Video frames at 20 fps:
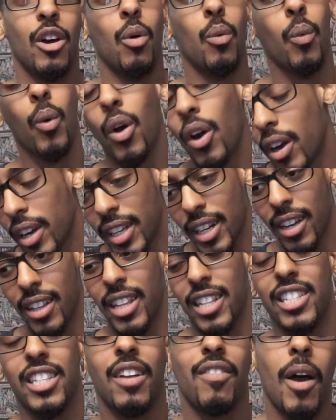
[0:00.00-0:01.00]
work and all
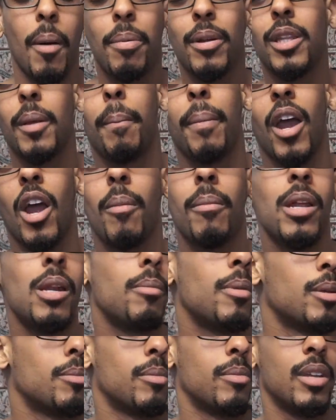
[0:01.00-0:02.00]
that stuff. I put the bare
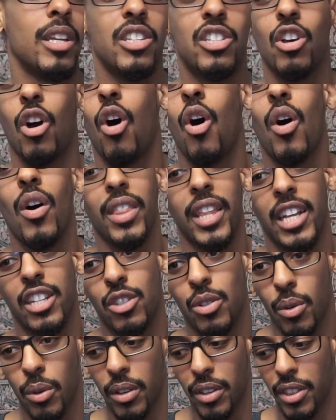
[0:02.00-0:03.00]
minimum into all that
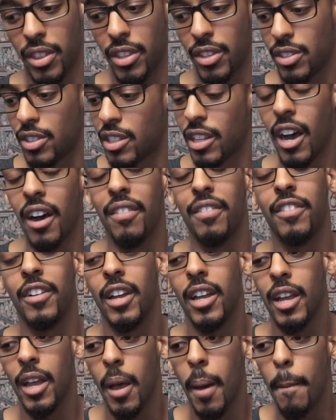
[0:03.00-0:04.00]
sort of stuff.
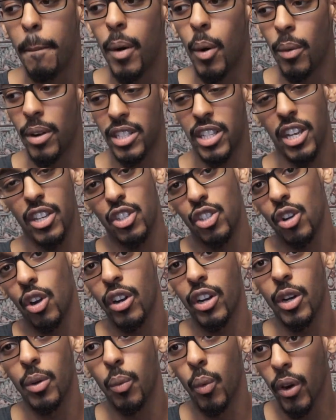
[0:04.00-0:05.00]
But once I
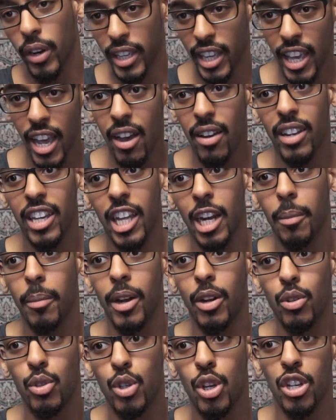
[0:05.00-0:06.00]
started working out and getting
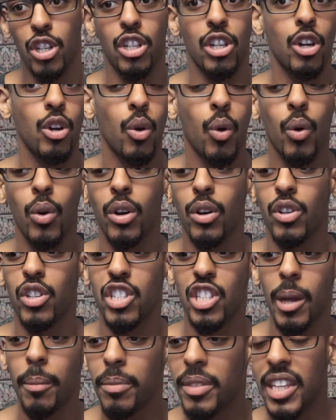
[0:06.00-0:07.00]
my nutrition in order,
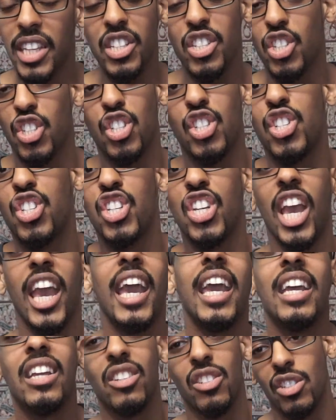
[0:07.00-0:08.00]
something just
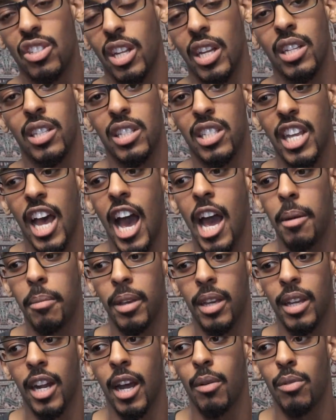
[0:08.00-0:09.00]
changed inside
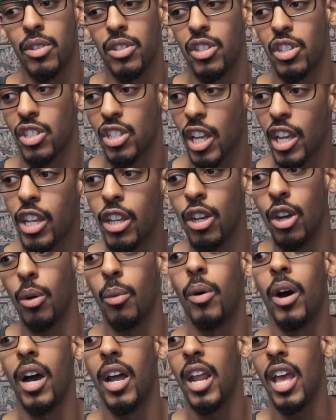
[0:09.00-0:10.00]
me. And I was just like, you know
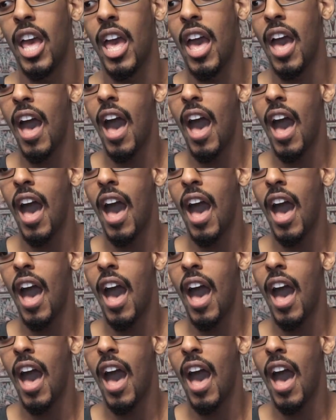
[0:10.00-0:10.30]
what?